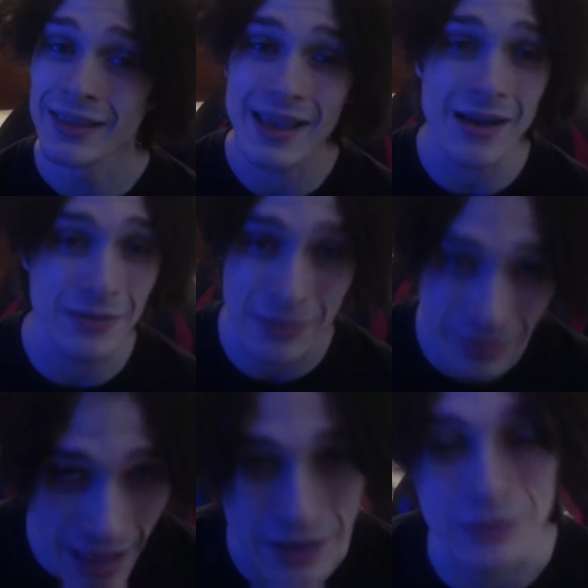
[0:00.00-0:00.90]
thank you,
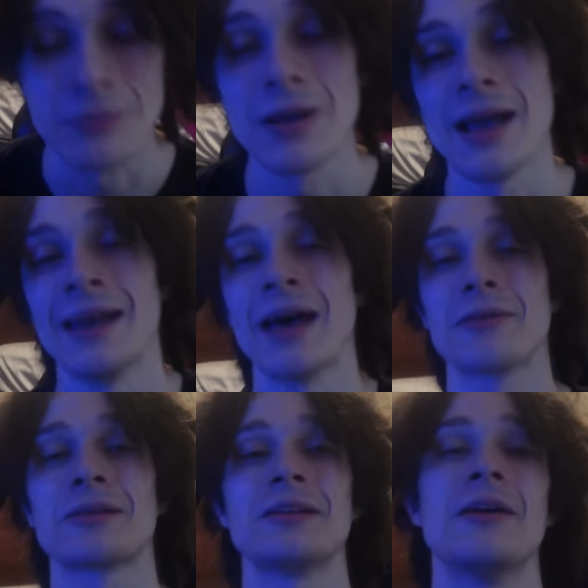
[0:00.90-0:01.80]
thank you, and
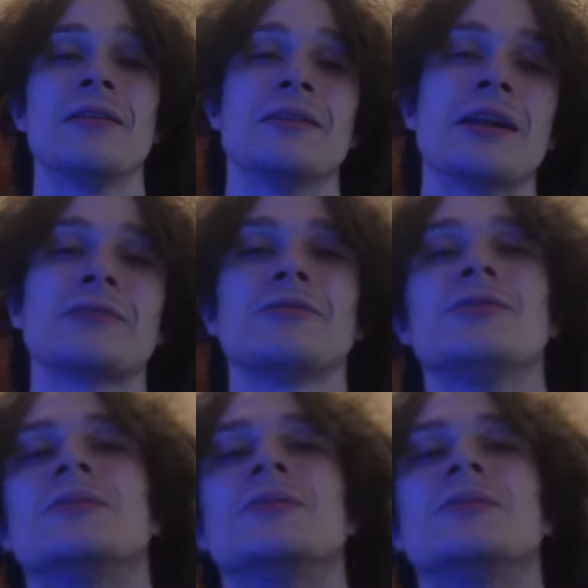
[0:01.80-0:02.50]
I'll see you on the next one.